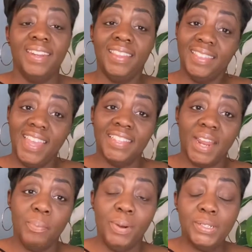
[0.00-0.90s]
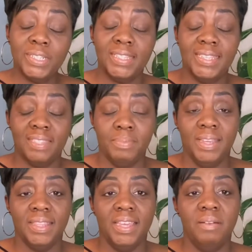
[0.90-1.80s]
another thing that I purchased this
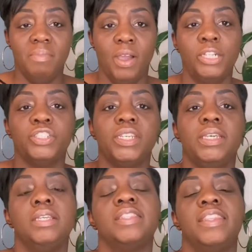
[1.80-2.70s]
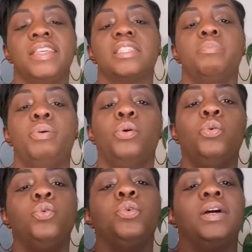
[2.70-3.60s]
month in March is this
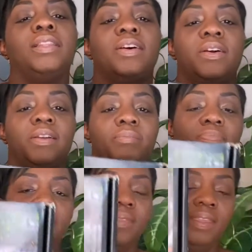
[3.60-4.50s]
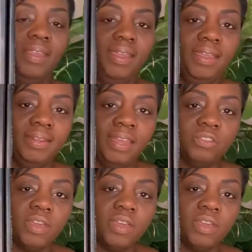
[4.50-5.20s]
pool alarm. Now, you